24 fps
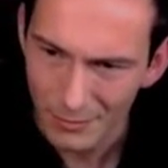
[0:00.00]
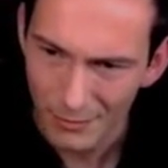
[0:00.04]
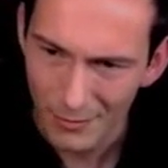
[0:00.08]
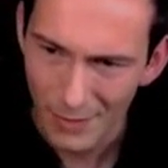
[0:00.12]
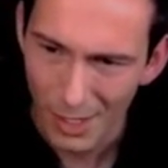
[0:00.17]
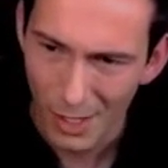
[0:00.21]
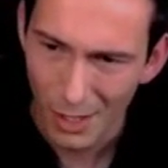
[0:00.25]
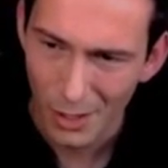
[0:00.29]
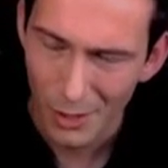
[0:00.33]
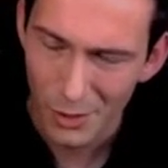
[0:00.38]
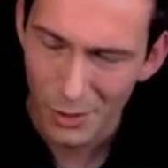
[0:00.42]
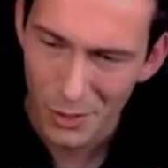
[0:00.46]

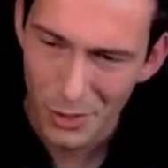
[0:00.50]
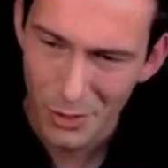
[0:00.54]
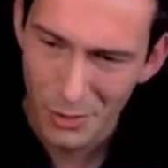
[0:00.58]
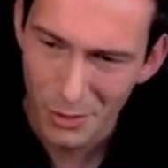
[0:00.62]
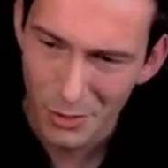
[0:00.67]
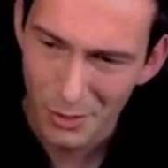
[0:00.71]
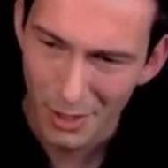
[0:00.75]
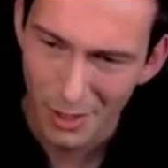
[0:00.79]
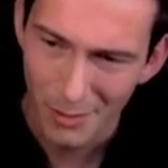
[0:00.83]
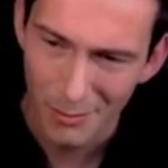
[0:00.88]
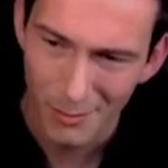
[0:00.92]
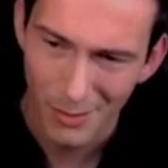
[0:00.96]
Are
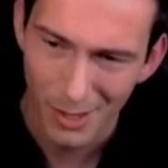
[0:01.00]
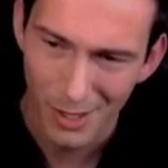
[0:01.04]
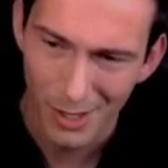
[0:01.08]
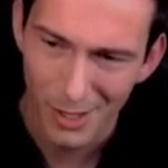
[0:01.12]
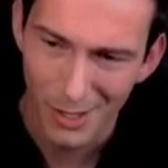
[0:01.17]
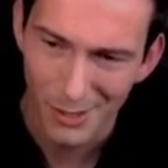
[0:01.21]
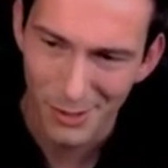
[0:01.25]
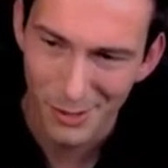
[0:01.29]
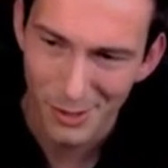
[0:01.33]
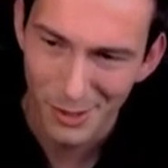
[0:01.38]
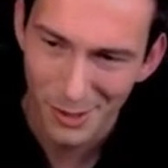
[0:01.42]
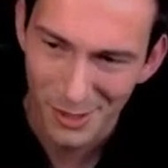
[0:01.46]
you a
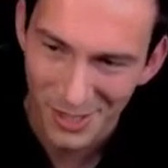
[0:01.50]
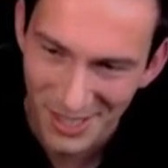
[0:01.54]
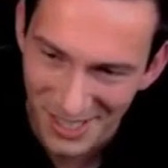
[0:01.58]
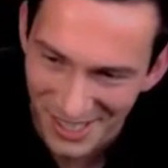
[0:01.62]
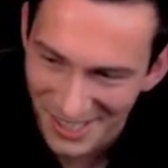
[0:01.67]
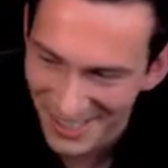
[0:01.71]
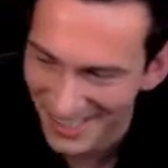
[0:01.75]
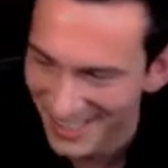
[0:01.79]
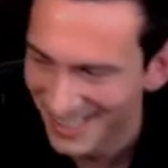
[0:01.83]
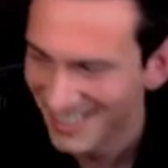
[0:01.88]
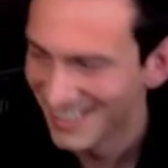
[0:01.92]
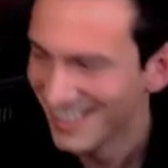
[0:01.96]
model?
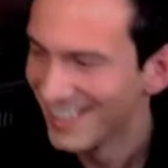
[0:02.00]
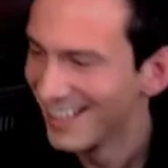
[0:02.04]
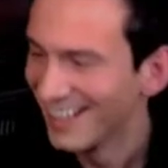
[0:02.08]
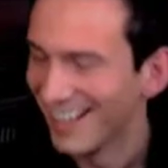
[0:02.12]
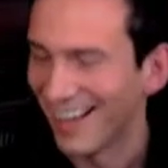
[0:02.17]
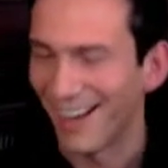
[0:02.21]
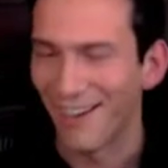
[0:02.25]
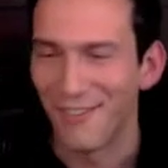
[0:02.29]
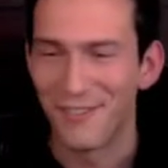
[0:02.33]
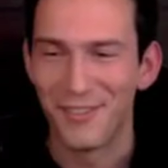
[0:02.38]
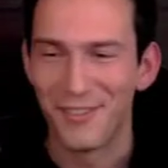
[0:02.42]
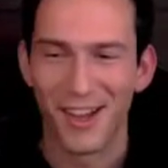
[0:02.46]

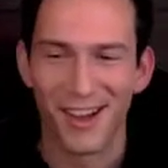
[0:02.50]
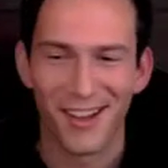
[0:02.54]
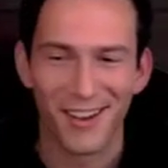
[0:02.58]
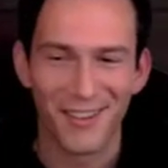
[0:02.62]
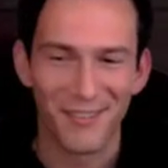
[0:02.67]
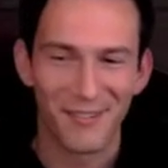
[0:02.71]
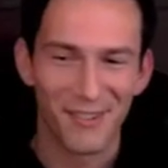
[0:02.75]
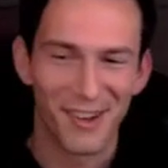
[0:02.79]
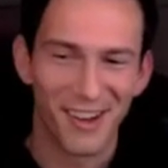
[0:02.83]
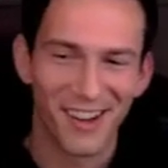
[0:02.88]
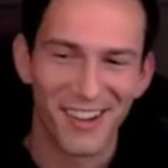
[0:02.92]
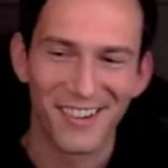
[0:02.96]
I'm not a
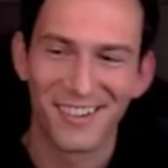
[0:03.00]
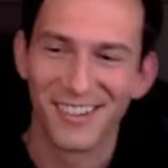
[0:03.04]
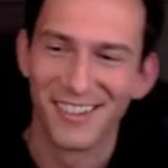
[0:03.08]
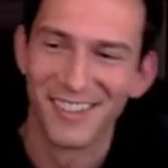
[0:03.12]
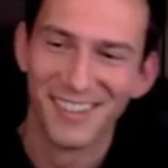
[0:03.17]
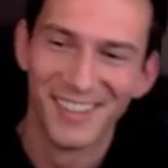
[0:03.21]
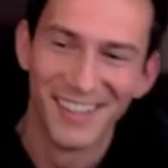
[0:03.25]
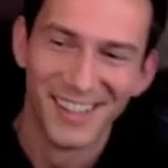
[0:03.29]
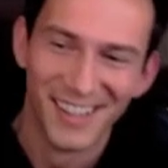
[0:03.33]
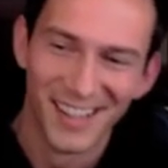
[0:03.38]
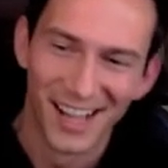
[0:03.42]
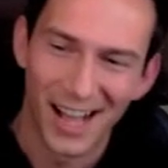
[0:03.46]
model.
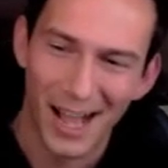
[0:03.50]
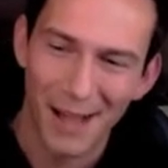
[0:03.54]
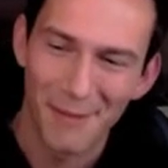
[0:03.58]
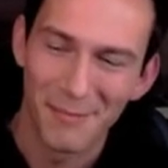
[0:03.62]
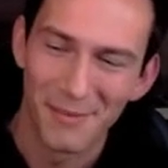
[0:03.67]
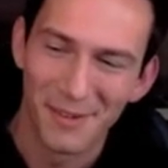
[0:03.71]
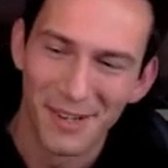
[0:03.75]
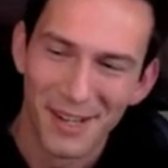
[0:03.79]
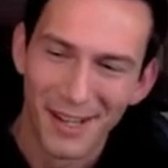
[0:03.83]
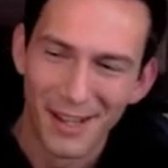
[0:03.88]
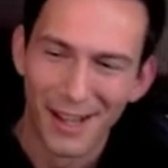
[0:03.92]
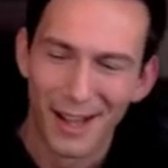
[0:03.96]
I'm
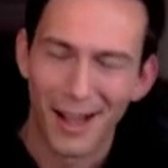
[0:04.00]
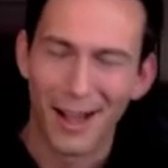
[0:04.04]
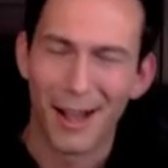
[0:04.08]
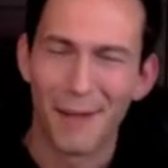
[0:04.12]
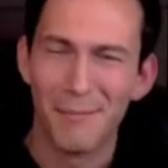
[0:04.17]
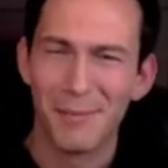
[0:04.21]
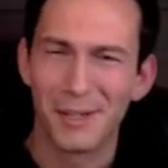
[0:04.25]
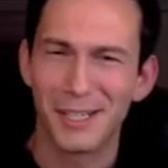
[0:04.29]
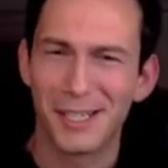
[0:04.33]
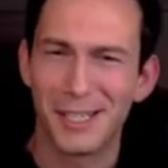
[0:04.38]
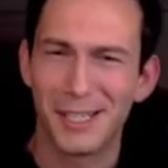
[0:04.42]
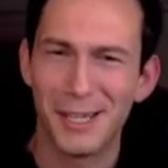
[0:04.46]

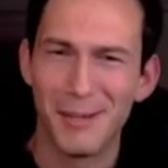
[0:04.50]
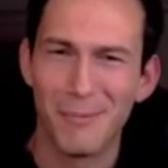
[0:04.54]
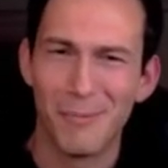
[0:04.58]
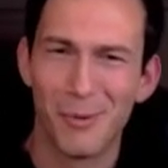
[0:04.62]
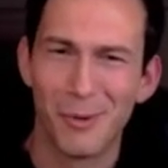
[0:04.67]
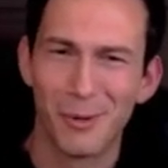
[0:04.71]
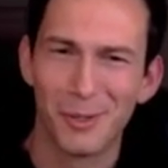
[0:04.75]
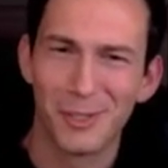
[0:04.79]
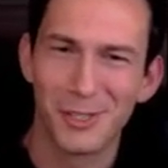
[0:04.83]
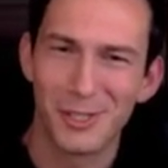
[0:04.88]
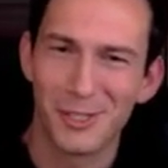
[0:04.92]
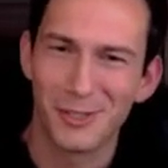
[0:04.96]
a
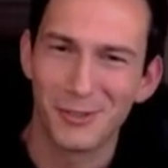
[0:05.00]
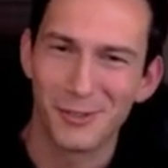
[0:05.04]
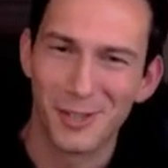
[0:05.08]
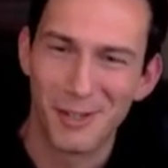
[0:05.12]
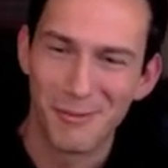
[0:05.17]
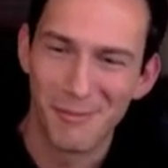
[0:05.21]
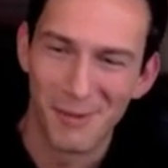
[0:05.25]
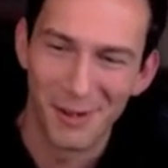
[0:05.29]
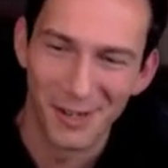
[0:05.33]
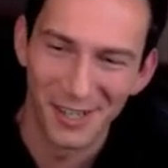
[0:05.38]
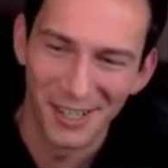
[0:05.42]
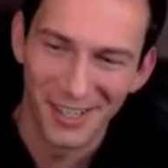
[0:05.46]
keyboard
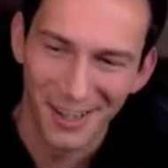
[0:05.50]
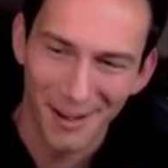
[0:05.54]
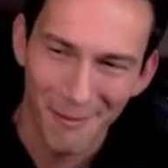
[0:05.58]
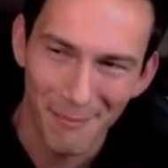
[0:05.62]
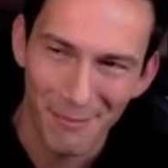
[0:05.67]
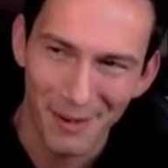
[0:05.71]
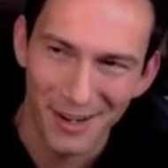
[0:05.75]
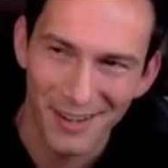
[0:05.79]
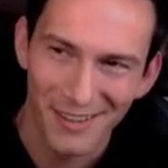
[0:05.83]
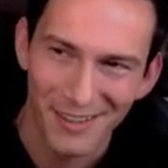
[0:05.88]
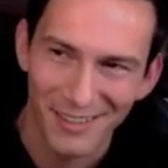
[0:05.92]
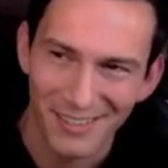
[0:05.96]
streamer
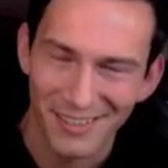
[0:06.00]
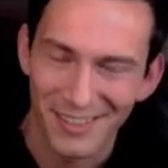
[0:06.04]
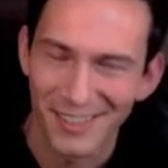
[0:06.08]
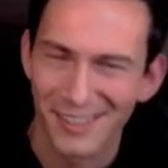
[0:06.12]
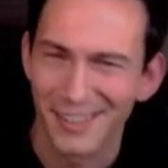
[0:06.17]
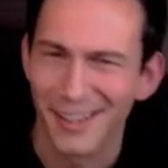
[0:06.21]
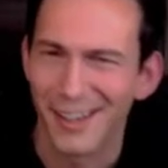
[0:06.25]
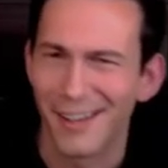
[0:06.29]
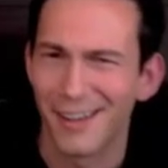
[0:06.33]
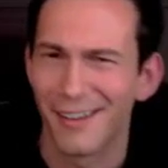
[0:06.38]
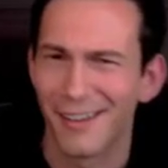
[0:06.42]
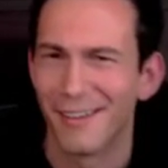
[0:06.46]
apparently
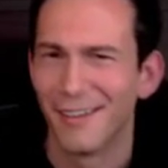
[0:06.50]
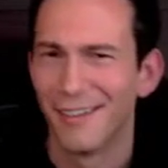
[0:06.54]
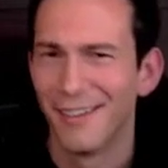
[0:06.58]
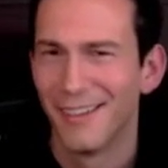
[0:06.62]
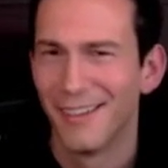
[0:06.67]
now.